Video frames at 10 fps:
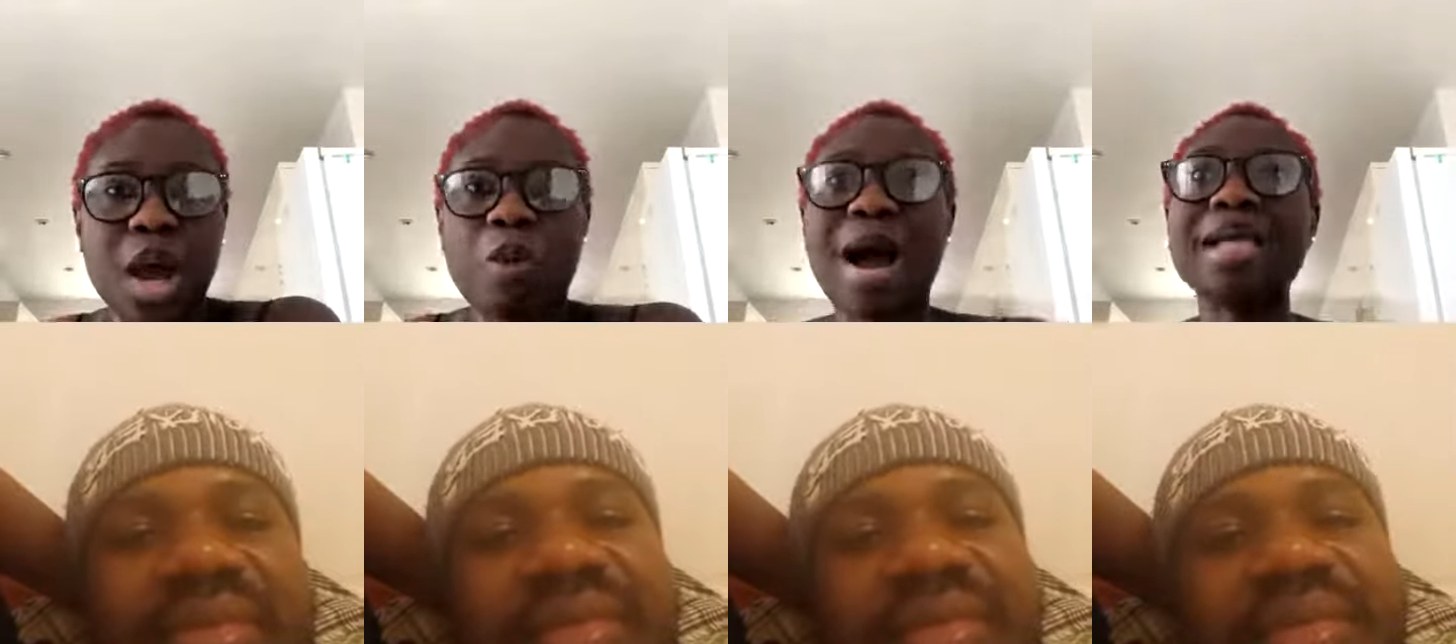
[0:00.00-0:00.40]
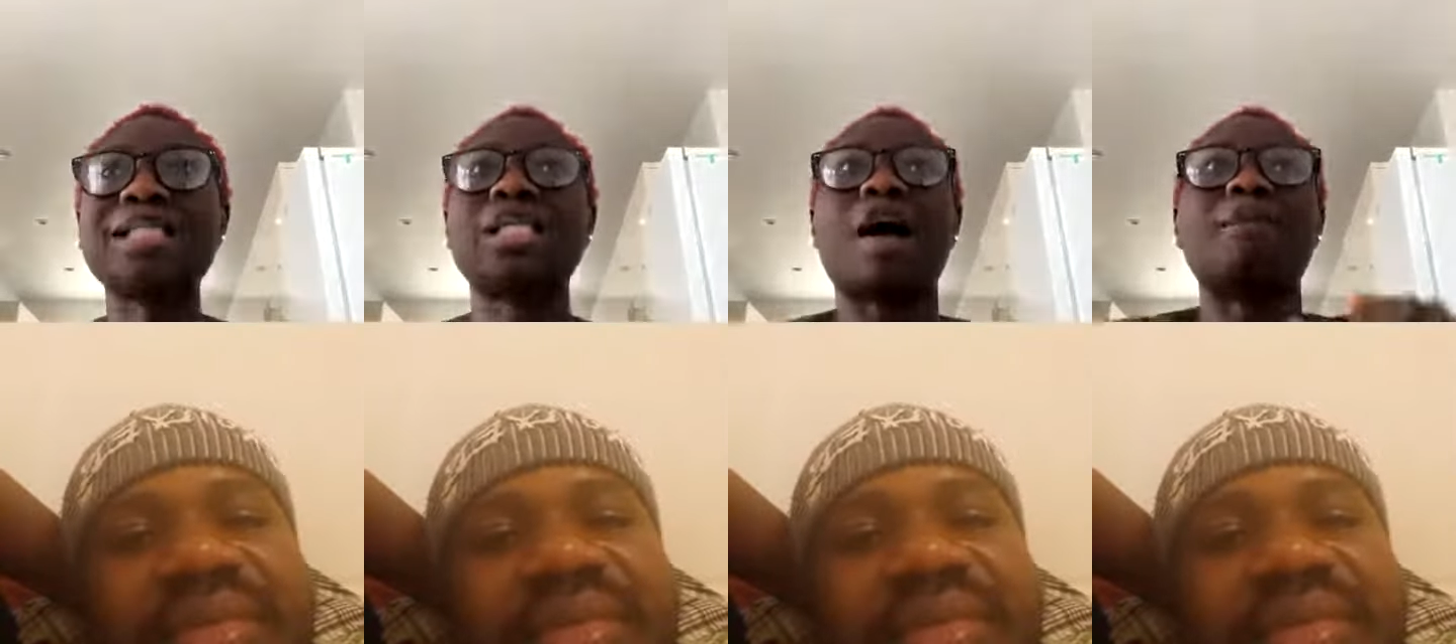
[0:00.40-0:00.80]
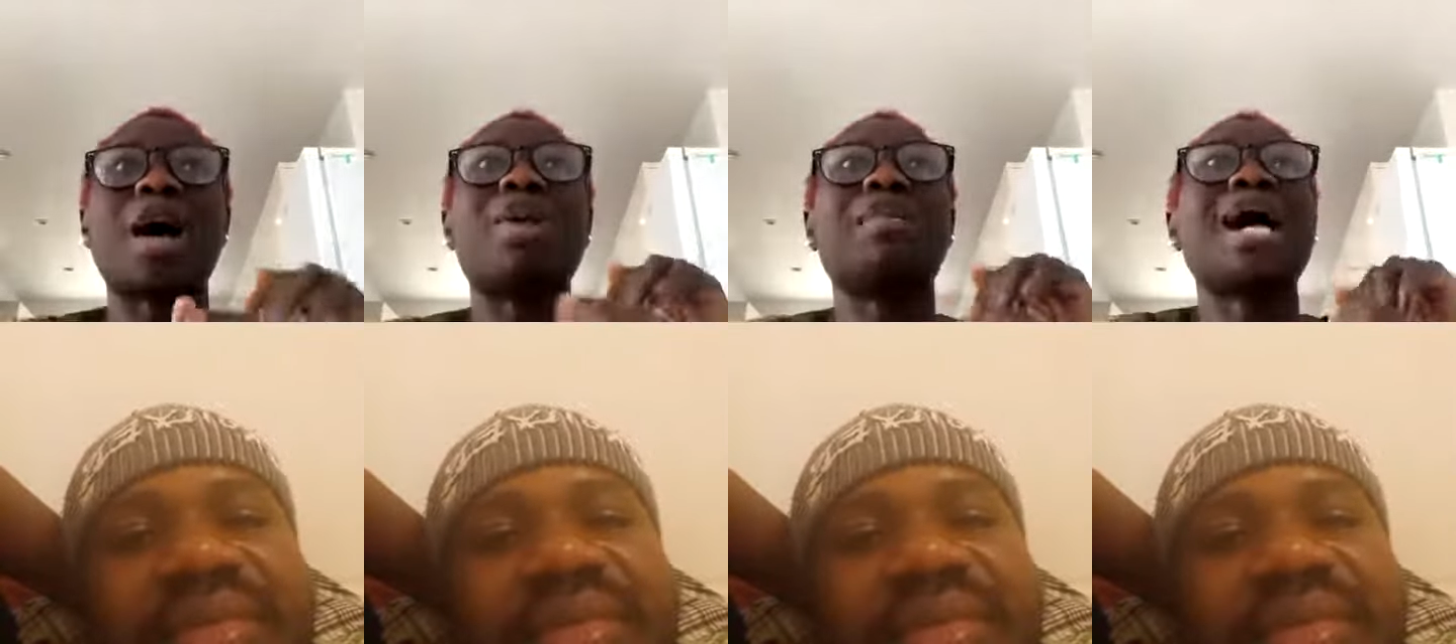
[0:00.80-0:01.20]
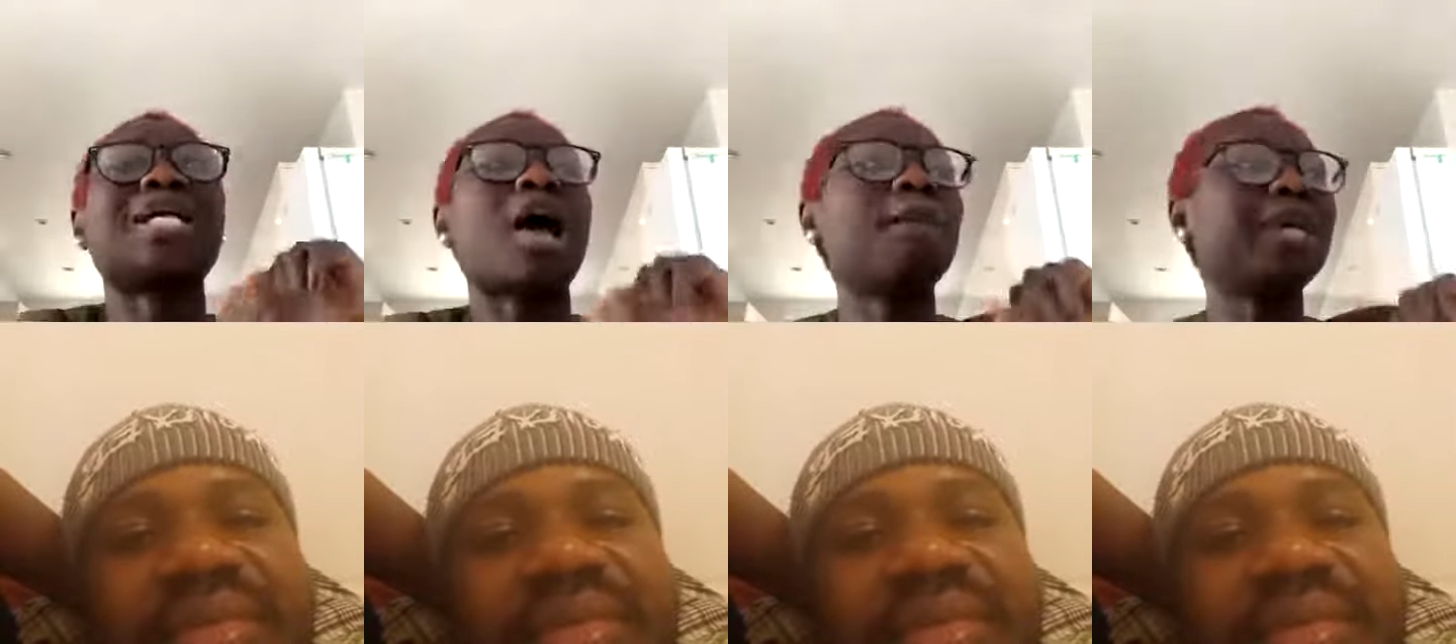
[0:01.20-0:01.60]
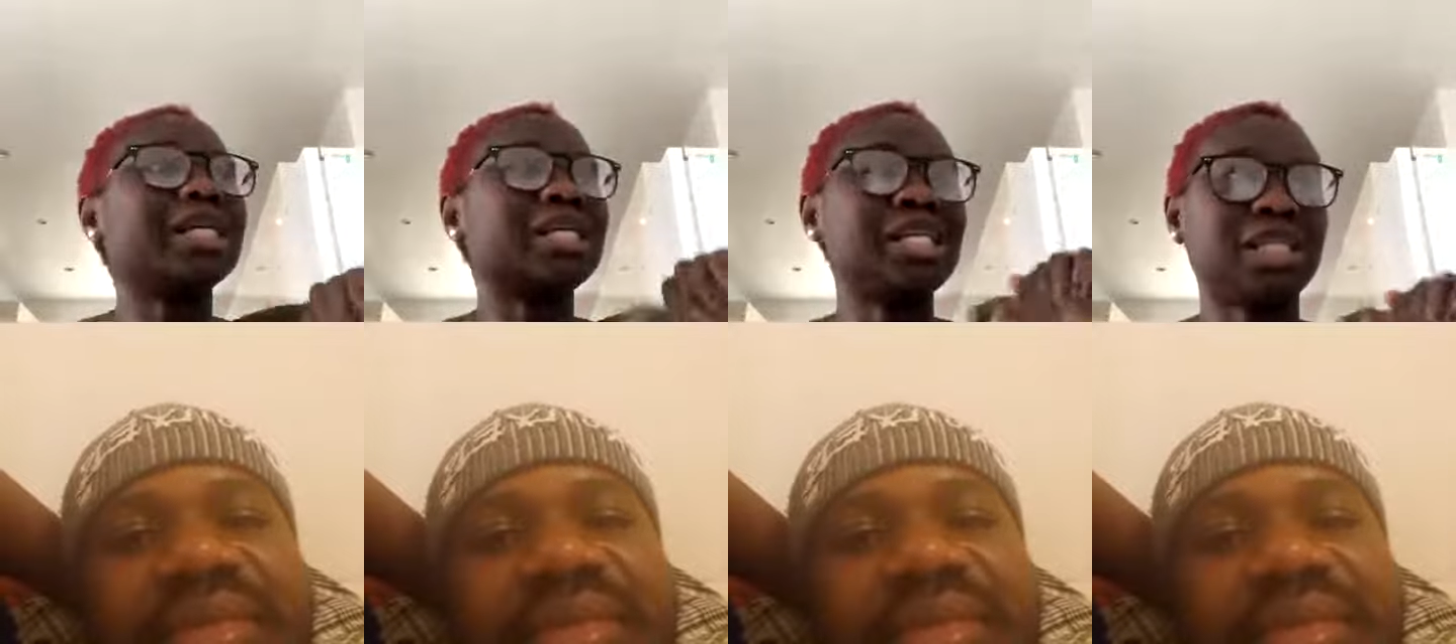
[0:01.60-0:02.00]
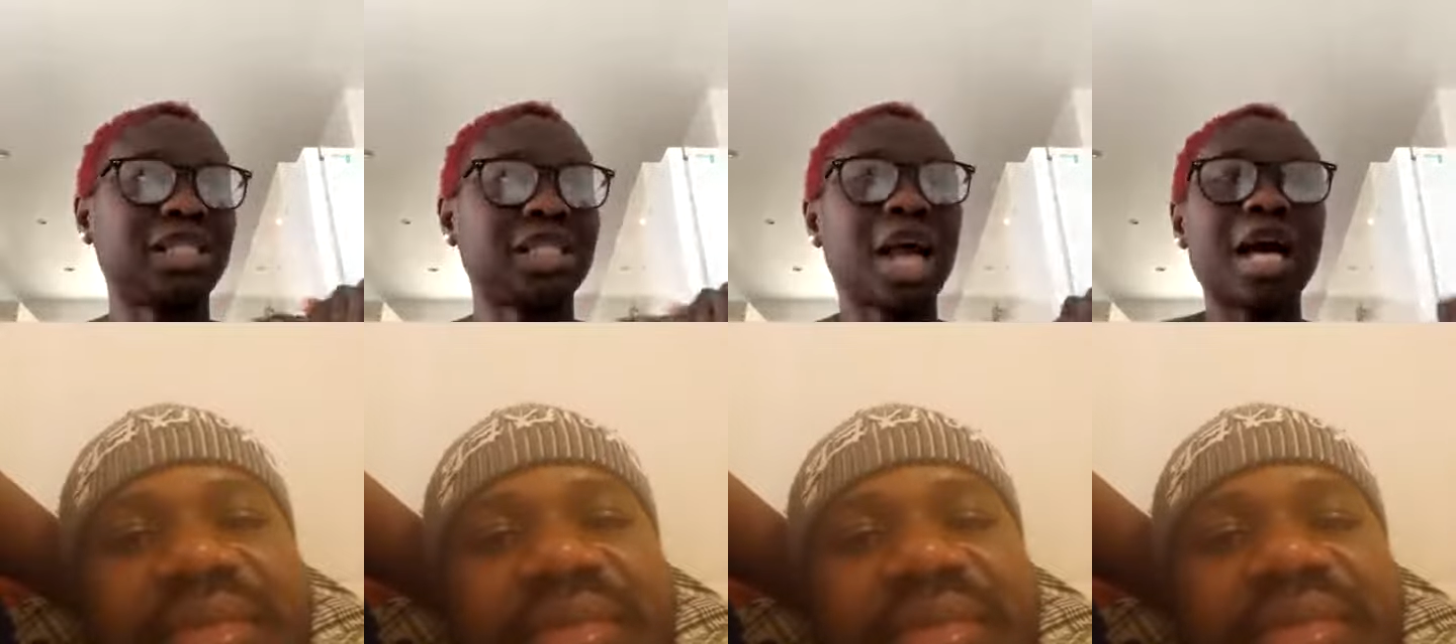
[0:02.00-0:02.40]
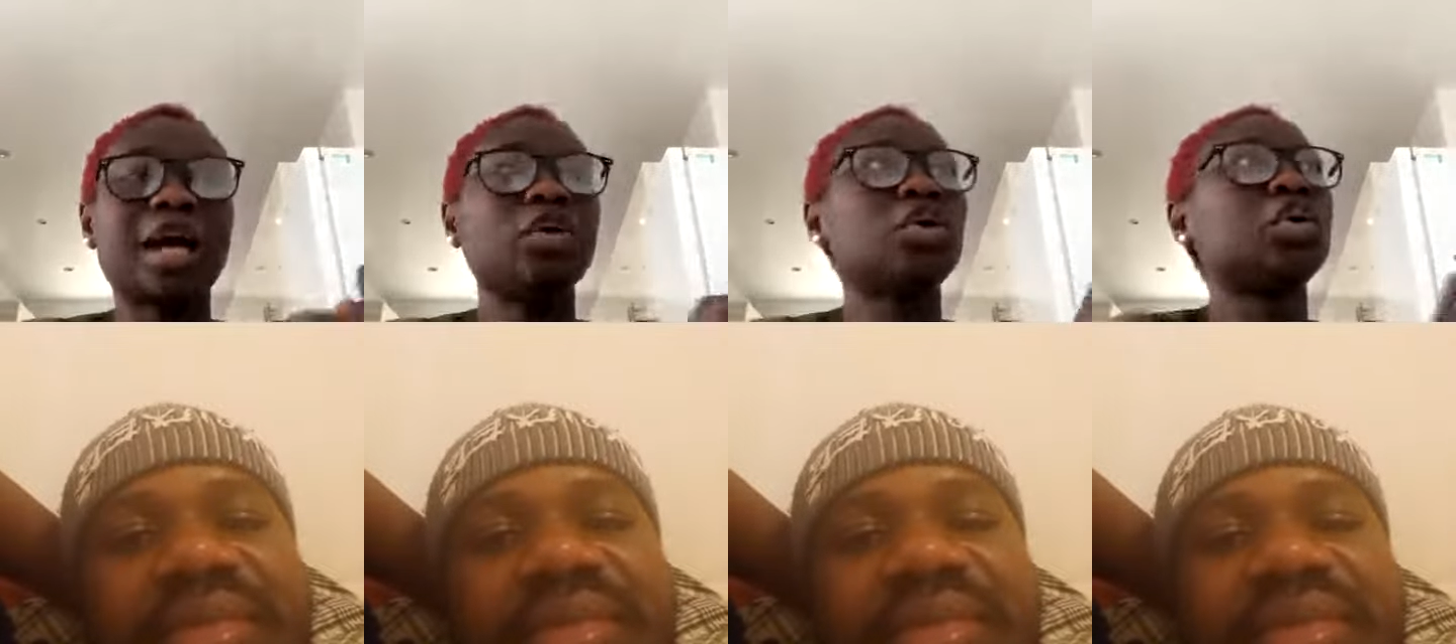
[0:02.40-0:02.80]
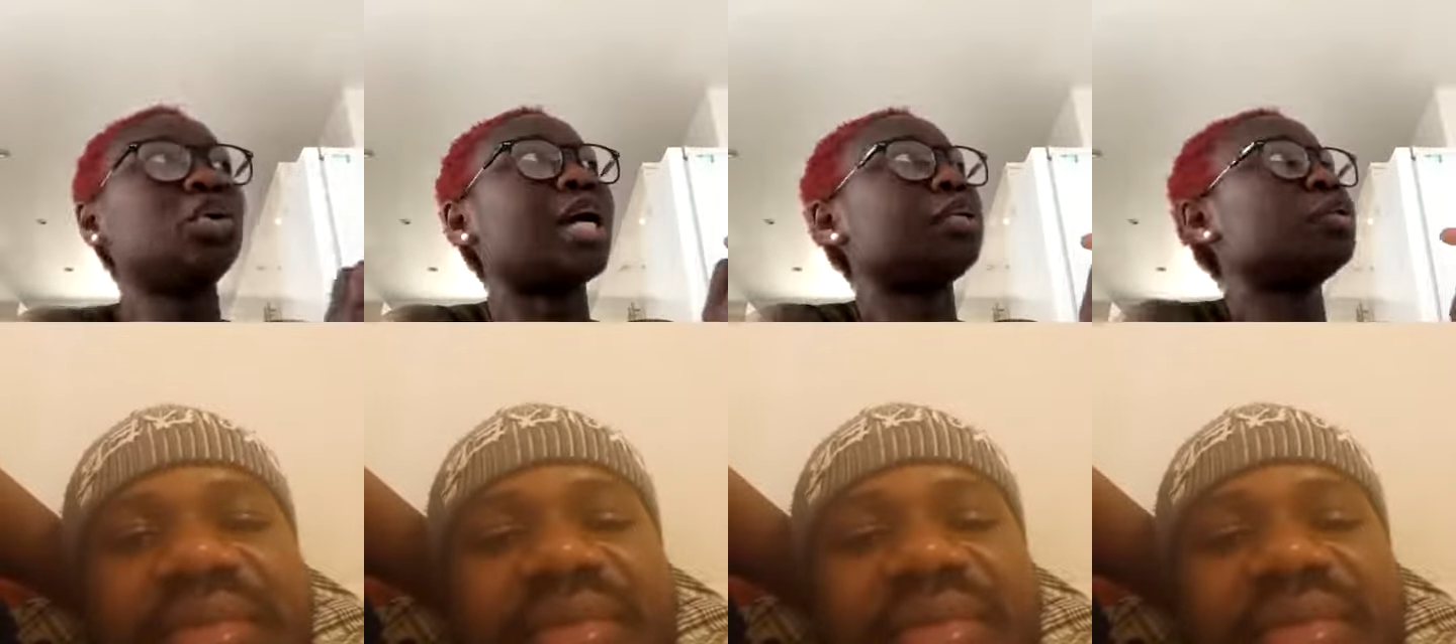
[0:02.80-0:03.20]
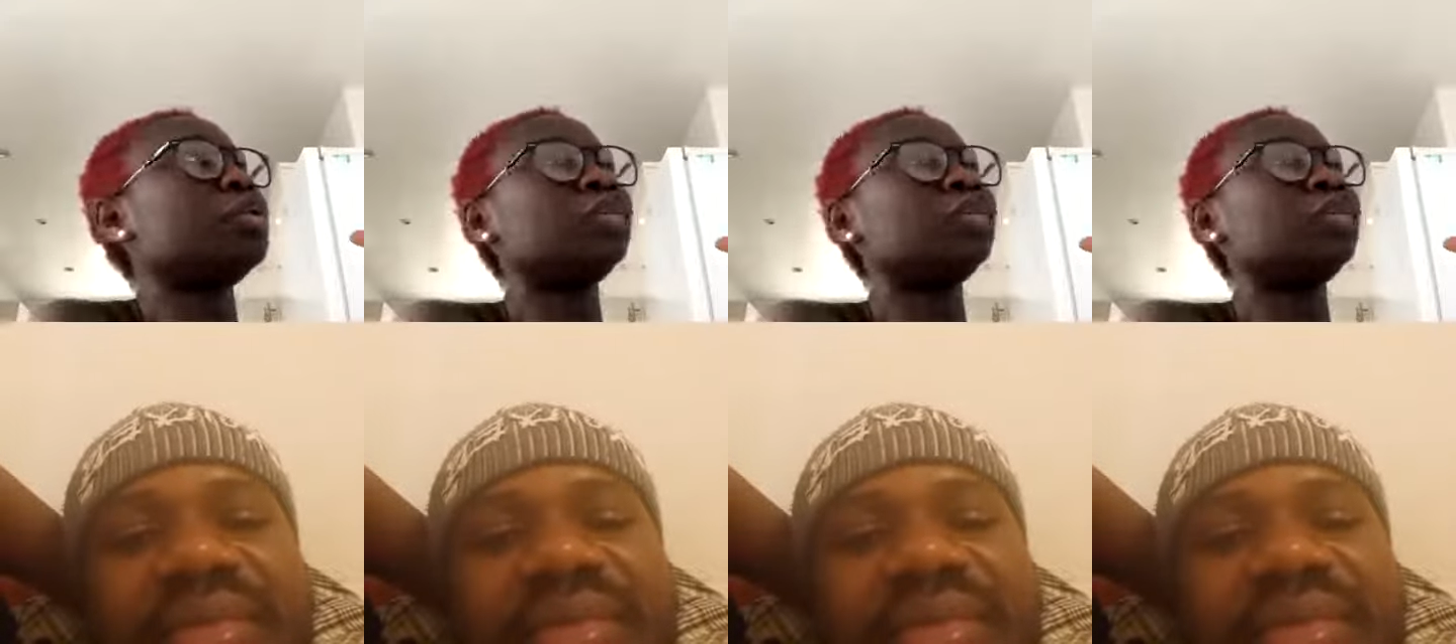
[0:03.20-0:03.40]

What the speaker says: Why is it that my Gambian sisters cannot do that to